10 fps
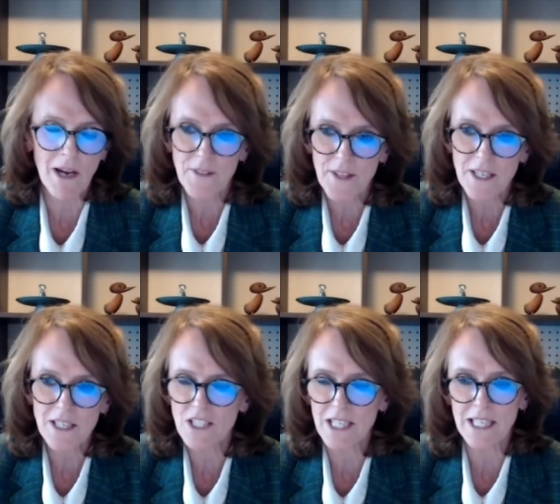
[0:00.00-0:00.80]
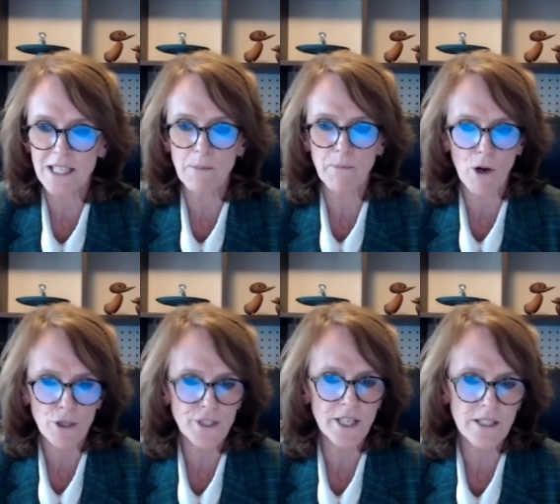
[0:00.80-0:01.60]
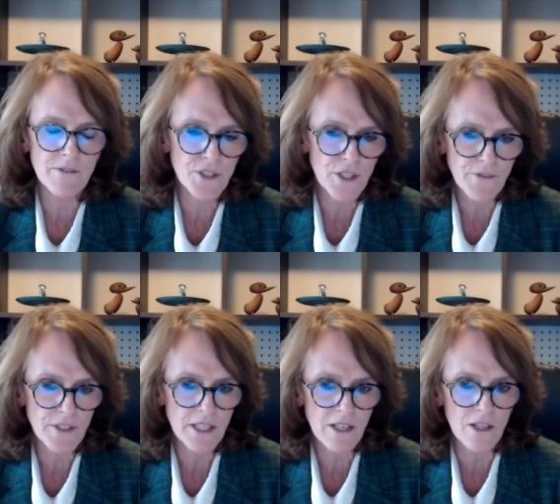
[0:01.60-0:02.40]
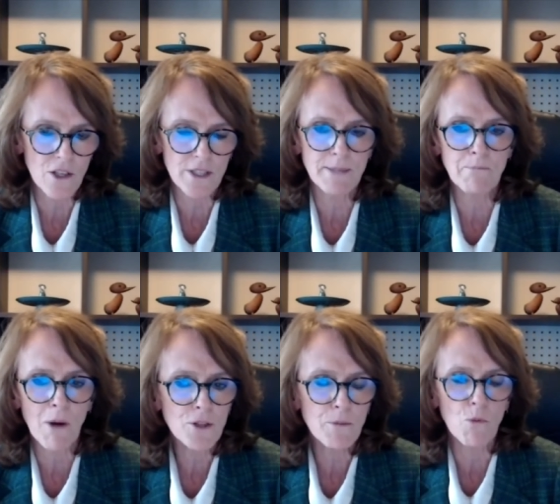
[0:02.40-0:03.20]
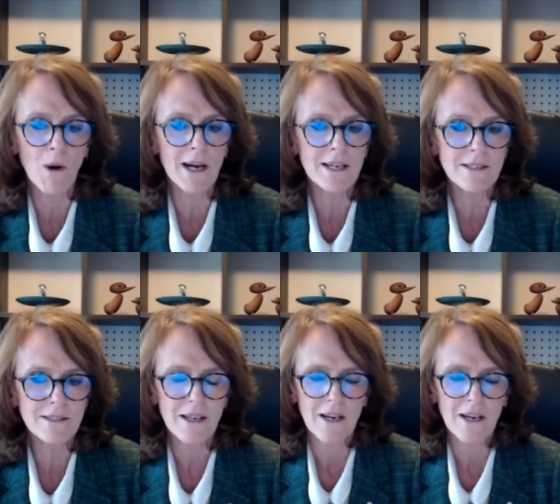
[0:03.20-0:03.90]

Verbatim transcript: I think, is in a process of shifting a lot in multiple ways.